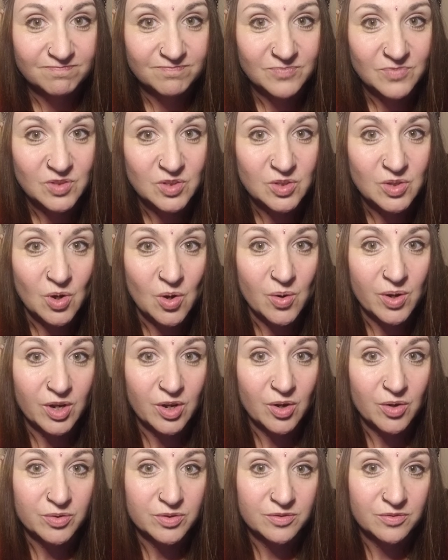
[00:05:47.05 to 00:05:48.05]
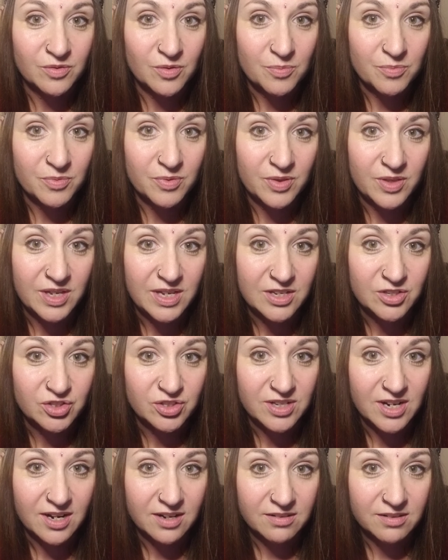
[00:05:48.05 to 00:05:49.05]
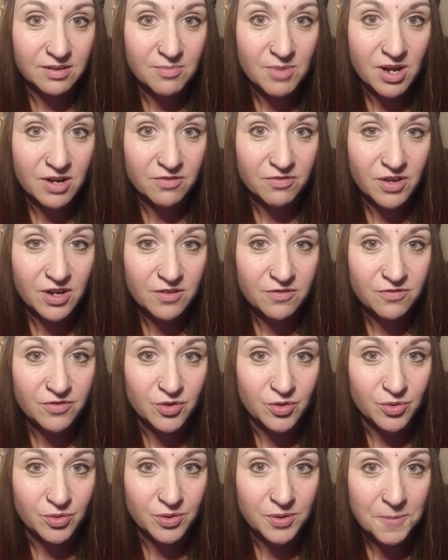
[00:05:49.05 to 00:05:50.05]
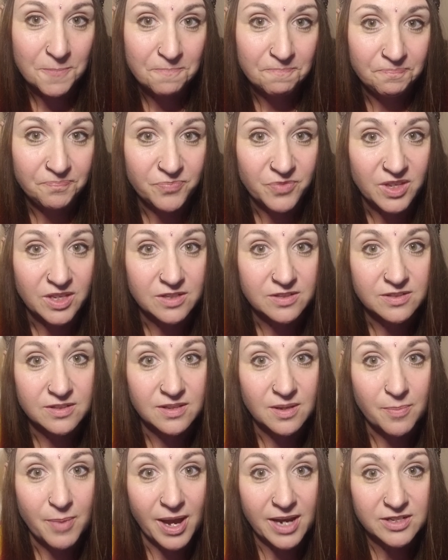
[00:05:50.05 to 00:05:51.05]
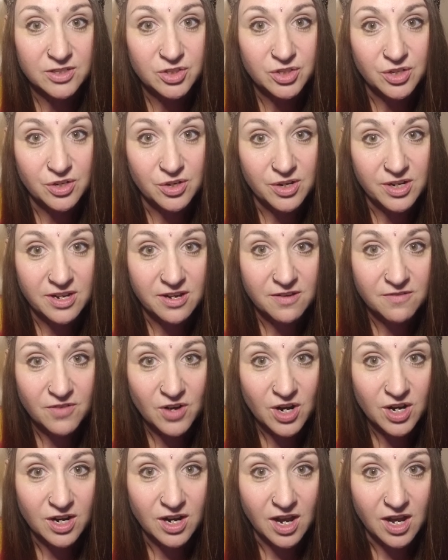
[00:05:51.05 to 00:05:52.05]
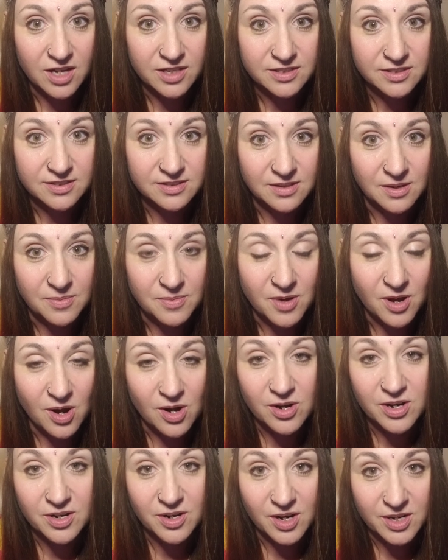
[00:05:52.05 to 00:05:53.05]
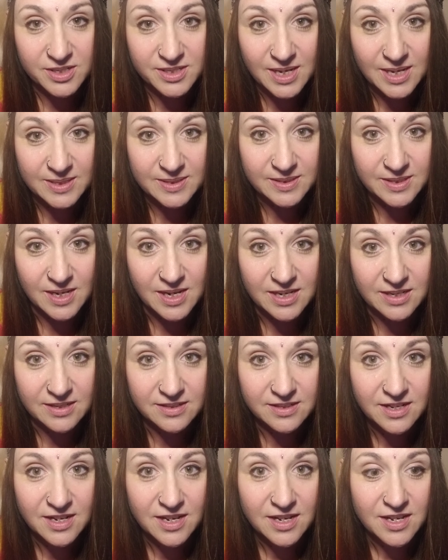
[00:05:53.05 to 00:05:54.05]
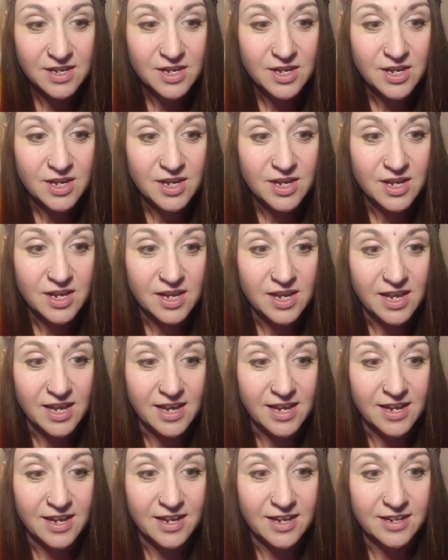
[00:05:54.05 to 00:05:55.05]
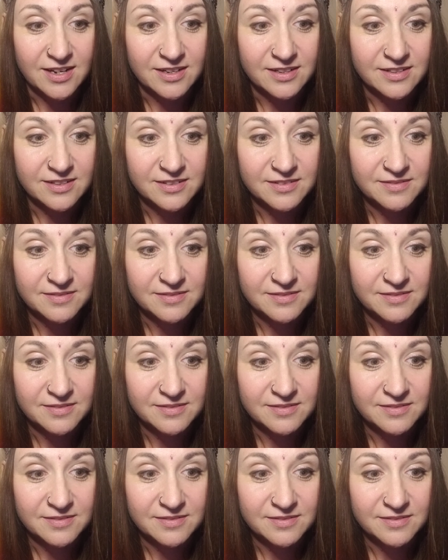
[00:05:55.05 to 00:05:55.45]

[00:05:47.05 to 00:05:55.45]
So it goes from the genetically modified food into the bacteria of our gut, our intestine, and